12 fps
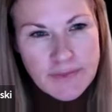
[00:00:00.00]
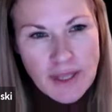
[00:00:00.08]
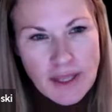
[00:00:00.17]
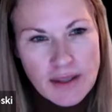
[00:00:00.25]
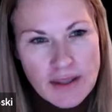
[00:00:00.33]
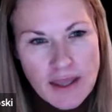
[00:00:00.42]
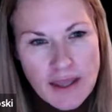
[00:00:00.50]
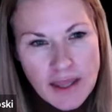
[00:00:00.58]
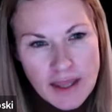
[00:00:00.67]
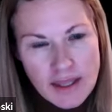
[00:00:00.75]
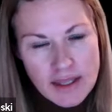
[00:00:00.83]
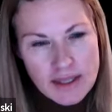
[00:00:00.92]
Okay,
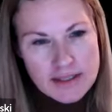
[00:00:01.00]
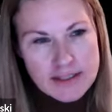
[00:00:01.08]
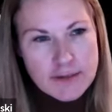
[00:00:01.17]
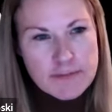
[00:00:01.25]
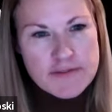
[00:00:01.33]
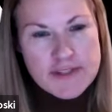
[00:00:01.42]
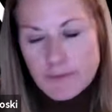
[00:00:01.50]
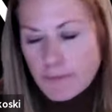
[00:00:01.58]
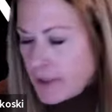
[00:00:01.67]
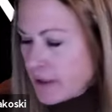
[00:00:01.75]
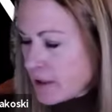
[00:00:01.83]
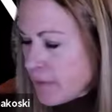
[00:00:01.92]
types of
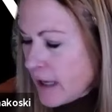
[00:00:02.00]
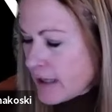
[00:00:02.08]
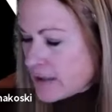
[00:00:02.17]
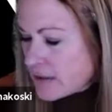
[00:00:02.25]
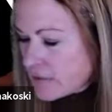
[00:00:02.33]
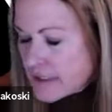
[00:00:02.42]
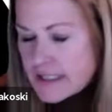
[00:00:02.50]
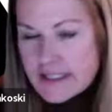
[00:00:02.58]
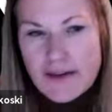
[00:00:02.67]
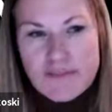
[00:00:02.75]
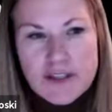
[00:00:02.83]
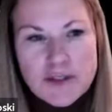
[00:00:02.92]
sampling, I'm going to pass it over to
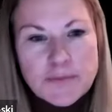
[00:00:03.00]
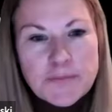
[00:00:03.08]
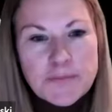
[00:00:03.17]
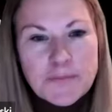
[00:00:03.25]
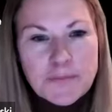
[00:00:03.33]
Devin.